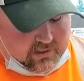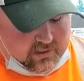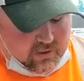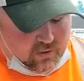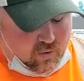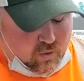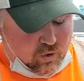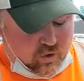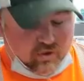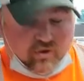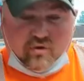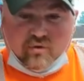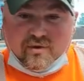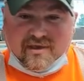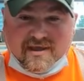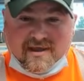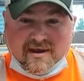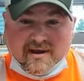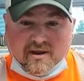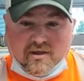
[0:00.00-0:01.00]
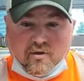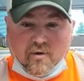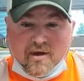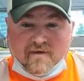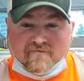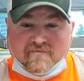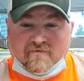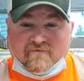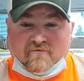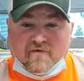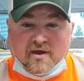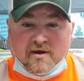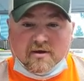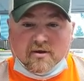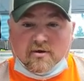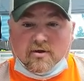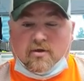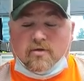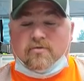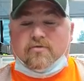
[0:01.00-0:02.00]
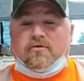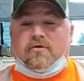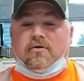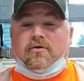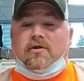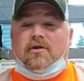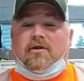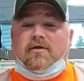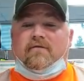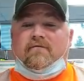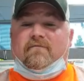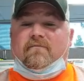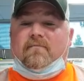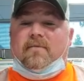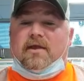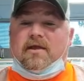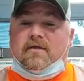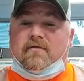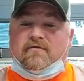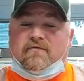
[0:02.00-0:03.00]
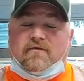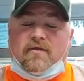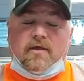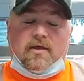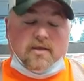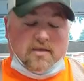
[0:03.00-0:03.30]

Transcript: Or you have to find an alternative means